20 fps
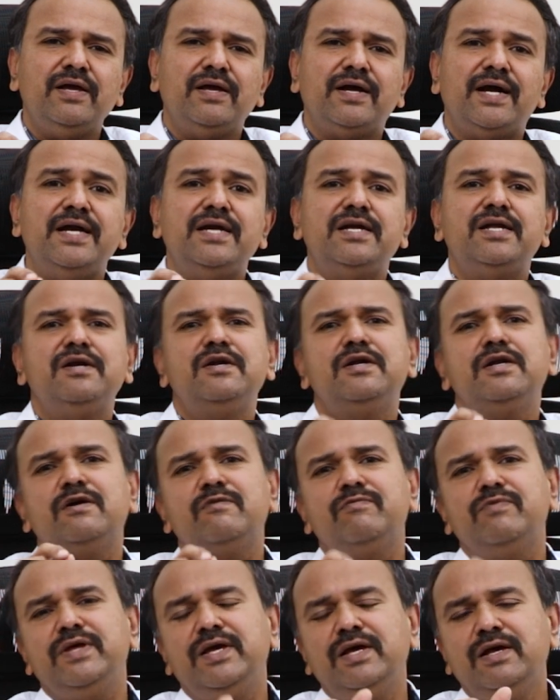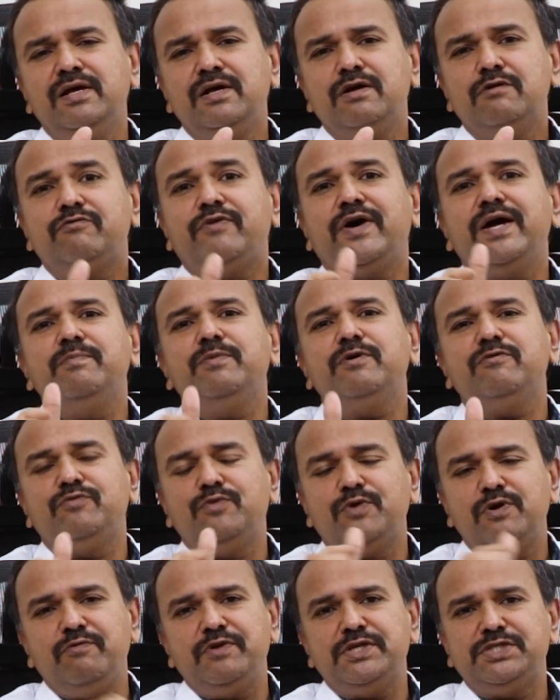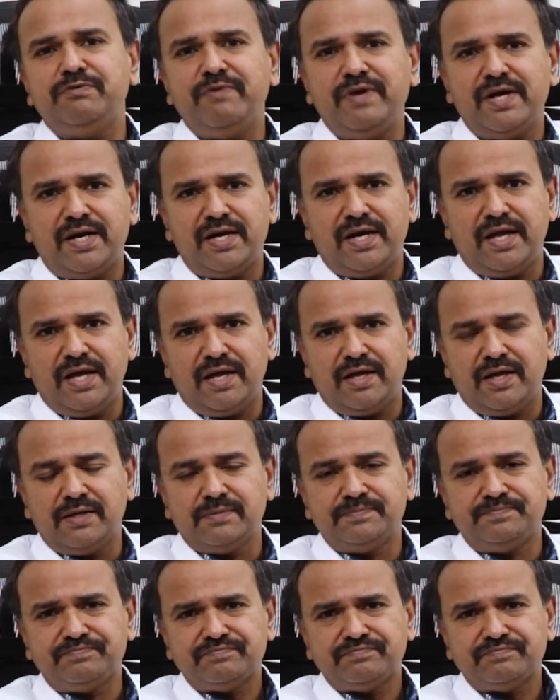content of the fiber food which we are taking.